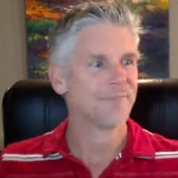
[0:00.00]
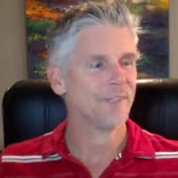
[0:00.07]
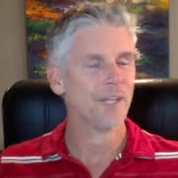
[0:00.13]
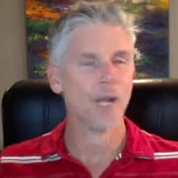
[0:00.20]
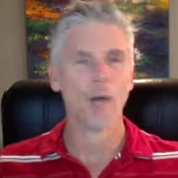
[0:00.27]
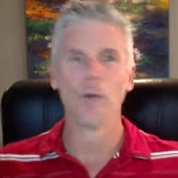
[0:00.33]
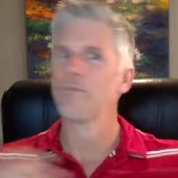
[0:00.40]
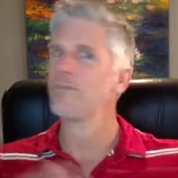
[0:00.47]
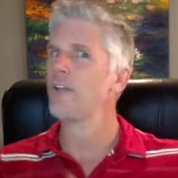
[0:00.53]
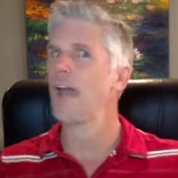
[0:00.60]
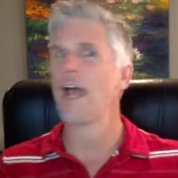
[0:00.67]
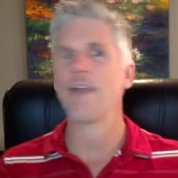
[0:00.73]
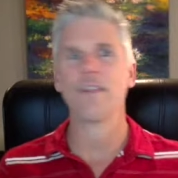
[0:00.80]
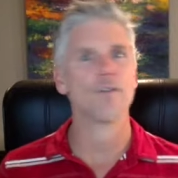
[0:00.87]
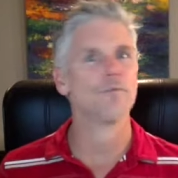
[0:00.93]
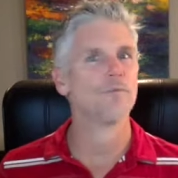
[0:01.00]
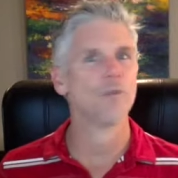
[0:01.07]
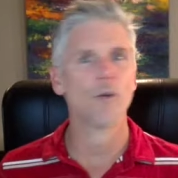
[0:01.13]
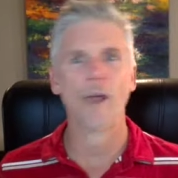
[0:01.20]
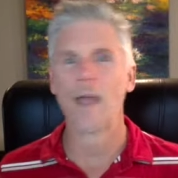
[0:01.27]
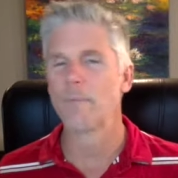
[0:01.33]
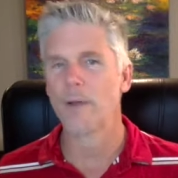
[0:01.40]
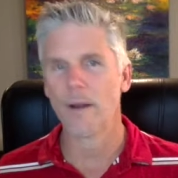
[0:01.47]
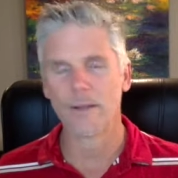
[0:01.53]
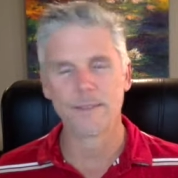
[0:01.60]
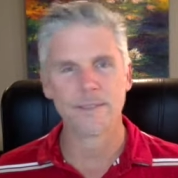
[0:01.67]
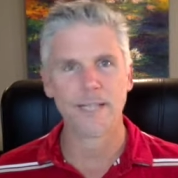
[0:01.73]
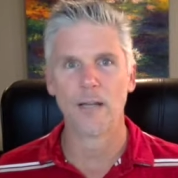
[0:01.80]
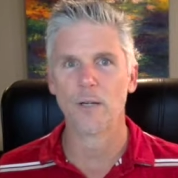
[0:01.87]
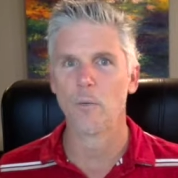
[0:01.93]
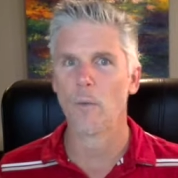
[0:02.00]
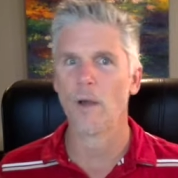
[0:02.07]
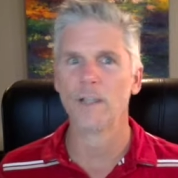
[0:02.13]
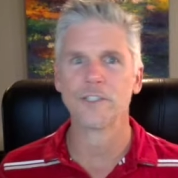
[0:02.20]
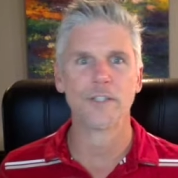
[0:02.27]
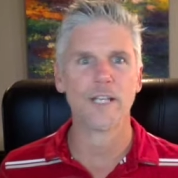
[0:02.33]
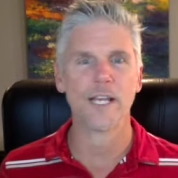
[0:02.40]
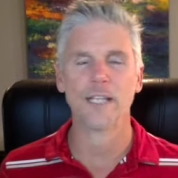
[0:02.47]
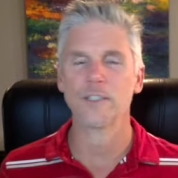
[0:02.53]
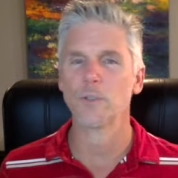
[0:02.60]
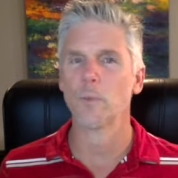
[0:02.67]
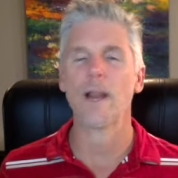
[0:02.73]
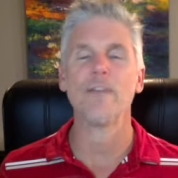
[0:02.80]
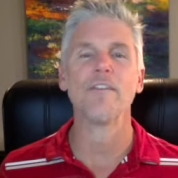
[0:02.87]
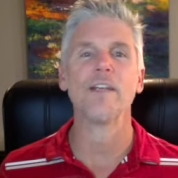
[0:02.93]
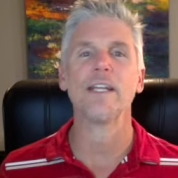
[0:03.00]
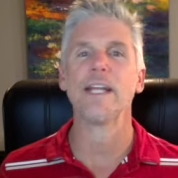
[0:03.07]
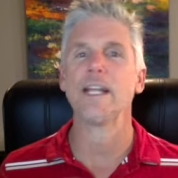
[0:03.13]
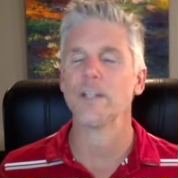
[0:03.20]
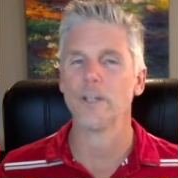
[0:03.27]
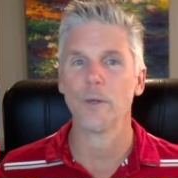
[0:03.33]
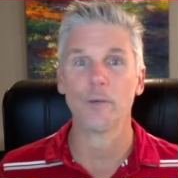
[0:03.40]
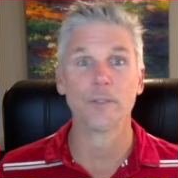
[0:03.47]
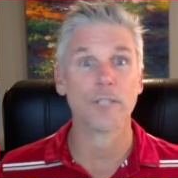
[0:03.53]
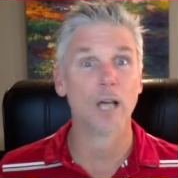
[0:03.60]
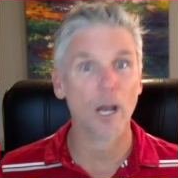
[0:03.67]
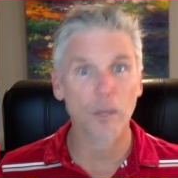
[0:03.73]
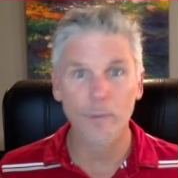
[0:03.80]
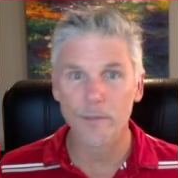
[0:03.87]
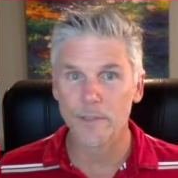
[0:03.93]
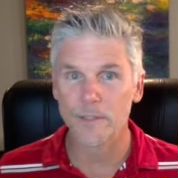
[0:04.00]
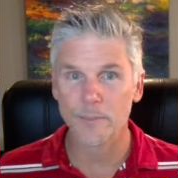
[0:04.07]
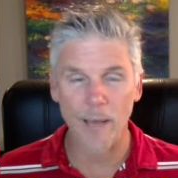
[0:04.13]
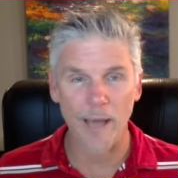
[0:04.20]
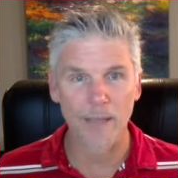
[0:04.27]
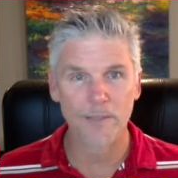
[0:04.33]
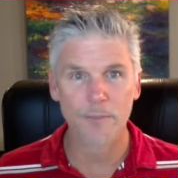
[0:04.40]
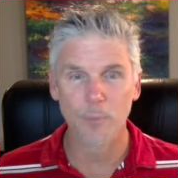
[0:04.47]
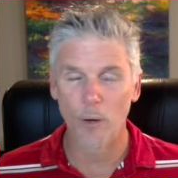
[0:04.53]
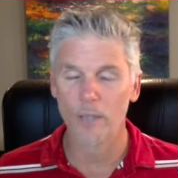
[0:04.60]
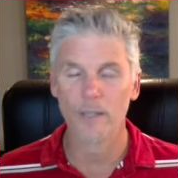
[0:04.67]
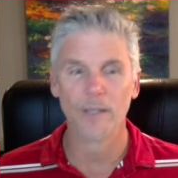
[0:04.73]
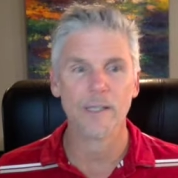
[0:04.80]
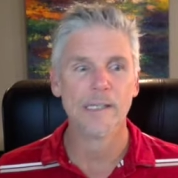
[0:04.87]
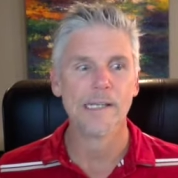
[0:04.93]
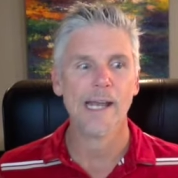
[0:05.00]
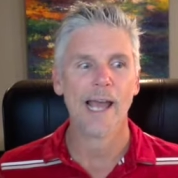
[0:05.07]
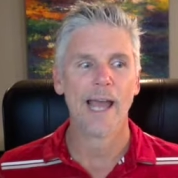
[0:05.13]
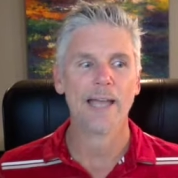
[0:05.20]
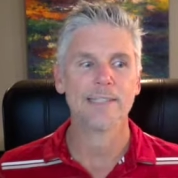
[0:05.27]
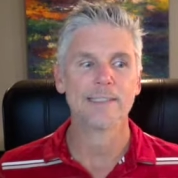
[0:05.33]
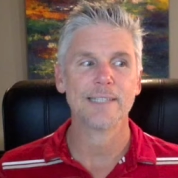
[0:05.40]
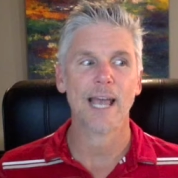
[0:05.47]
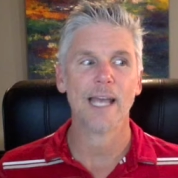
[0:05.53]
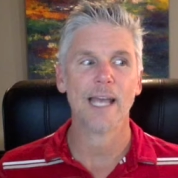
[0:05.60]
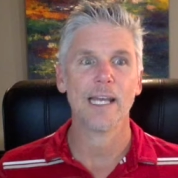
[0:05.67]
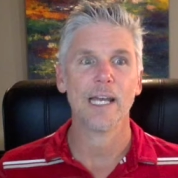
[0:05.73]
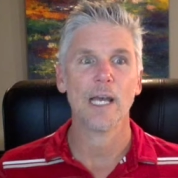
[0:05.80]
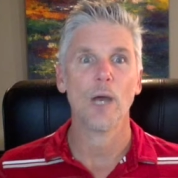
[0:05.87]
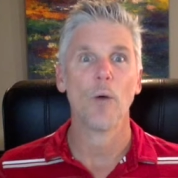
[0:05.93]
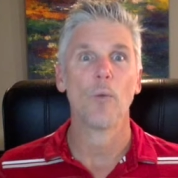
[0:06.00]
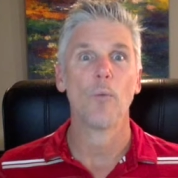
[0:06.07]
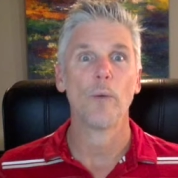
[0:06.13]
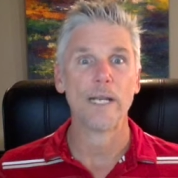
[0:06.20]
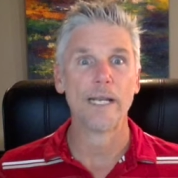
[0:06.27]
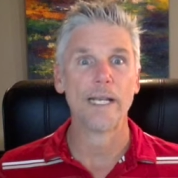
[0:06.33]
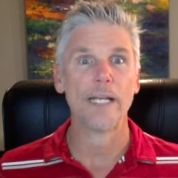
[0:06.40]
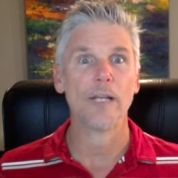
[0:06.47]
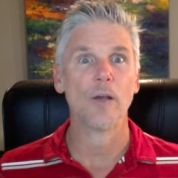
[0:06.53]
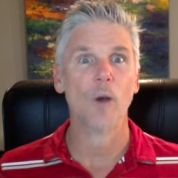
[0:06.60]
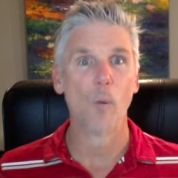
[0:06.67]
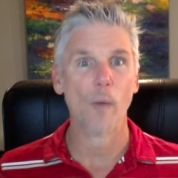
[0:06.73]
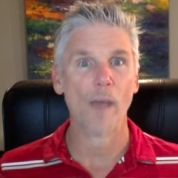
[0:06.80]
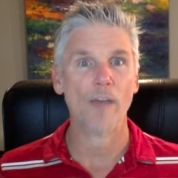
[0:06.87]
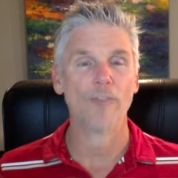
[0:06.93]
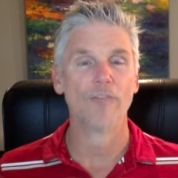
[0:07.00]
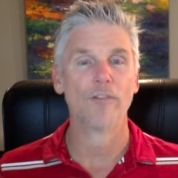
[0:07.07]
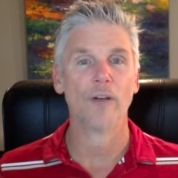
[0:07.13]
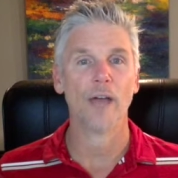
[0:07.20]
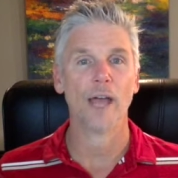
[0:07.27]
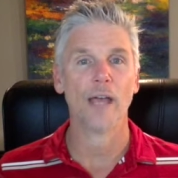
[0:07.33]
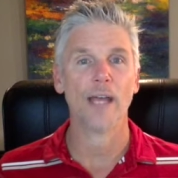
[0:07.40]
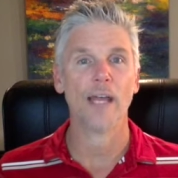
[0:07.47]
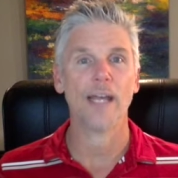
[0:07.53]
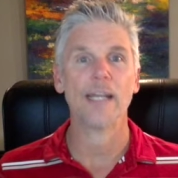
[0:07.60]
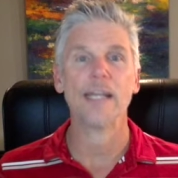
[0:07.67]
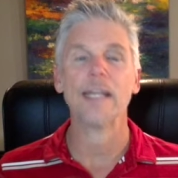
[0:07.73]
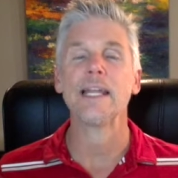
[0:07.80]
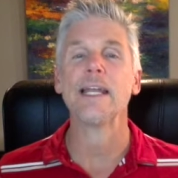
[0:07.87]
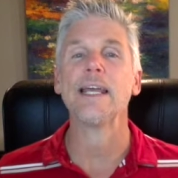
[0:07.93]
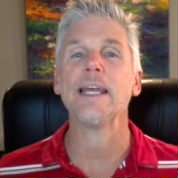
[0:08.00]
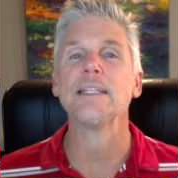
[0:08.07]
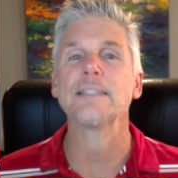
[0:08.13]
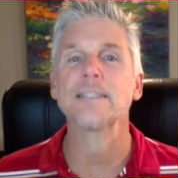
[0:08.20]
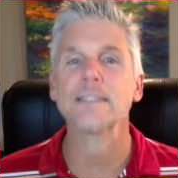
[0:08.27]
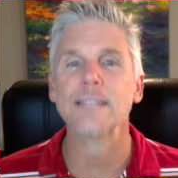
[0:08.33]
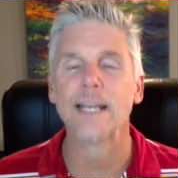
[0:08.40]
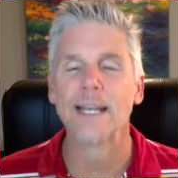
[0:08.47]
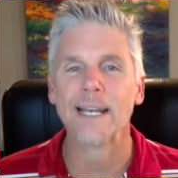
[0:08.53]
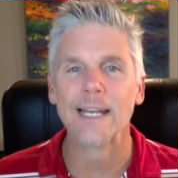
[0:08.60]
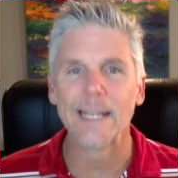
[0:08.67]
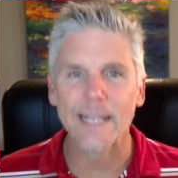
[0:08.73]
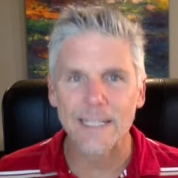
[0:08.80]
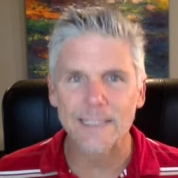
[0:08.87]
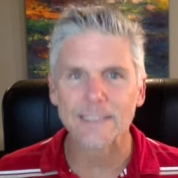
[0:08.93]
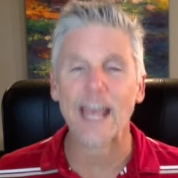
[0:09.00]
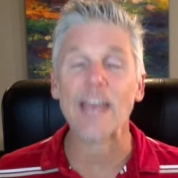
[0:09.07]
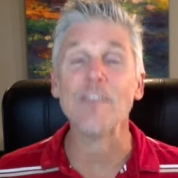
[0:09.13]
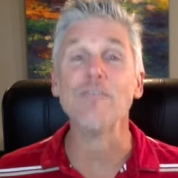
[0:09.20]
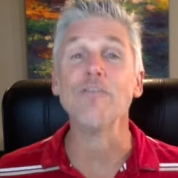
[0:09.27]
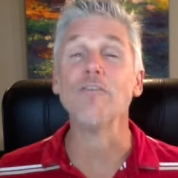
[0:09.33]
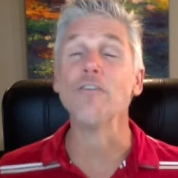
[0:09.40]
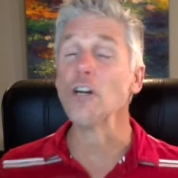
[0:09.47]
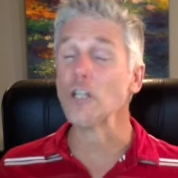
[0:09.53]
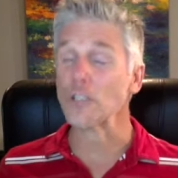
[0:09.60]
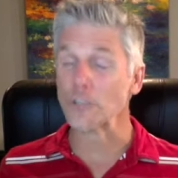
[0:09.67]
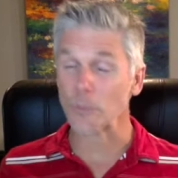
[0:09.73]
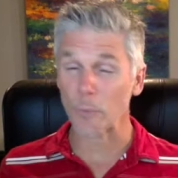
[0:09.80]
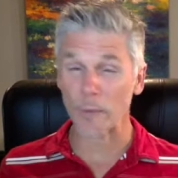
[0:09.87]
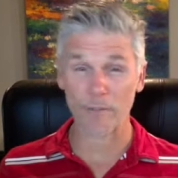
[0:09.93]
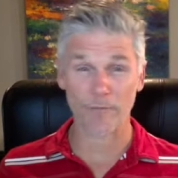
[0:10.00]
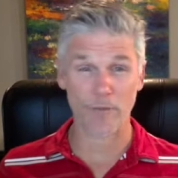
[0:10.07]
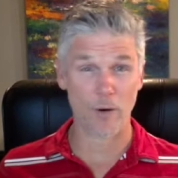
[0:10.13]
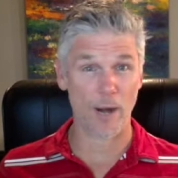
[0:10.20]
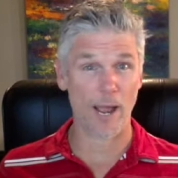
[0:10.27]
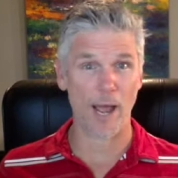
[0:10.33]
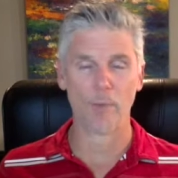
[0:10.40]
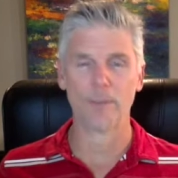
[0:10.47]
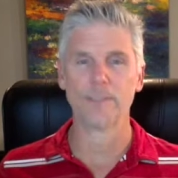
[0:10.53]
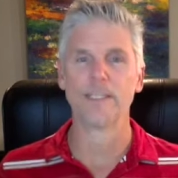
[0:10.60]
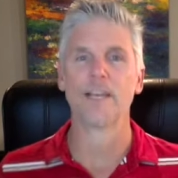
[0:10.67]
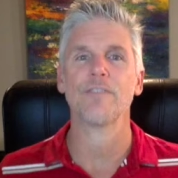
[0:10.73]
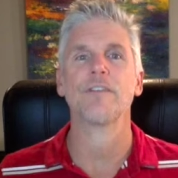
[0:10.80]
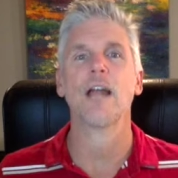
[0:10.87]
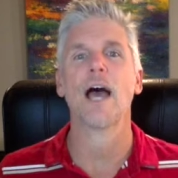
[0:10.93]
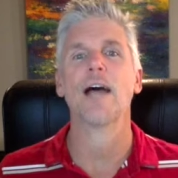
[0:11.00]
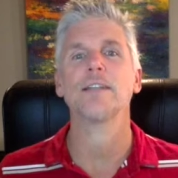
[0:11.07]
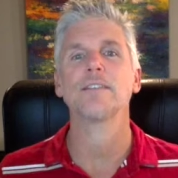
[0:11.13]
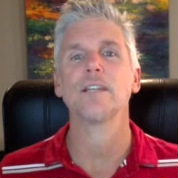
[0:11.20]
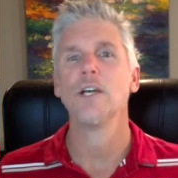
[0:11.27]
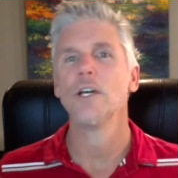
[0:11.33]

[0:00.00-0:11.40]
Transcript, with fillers: you know, fly the grandparents down to watch your kids or whatever you need to do, or talk with your spouse, partner, and say, we need to go away for at least a full 24 hours, if not,